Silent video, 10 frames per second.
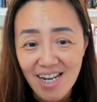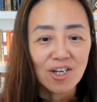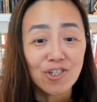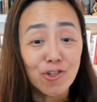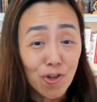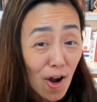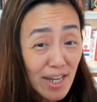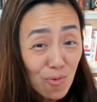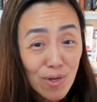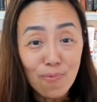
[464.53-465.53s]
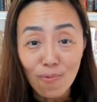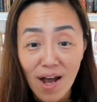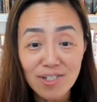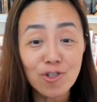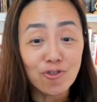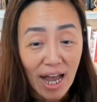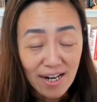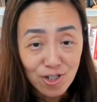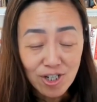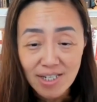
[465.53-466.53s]
Starting with one
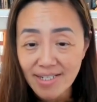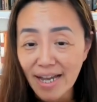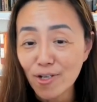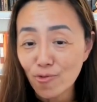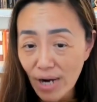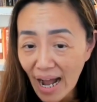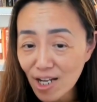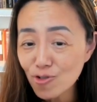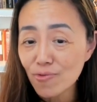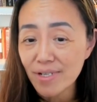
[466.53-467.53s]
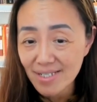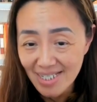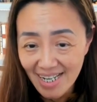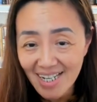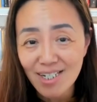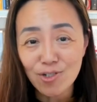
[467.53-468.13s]
strategies and gradually